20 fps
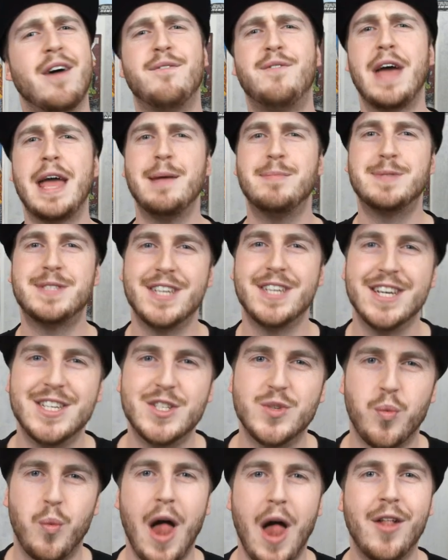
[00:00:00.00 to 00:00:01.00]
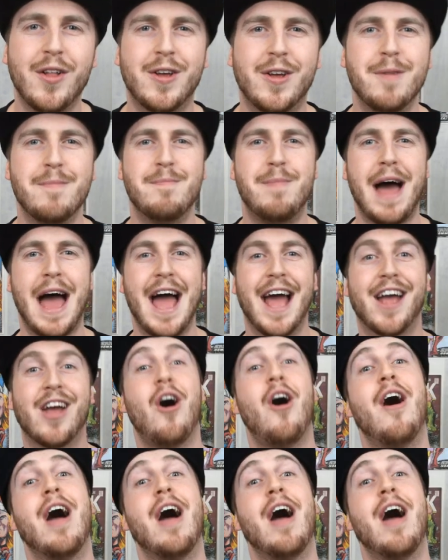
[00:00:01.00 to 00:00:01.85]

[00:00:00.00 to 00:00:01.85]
up, vapesters? Welcome back.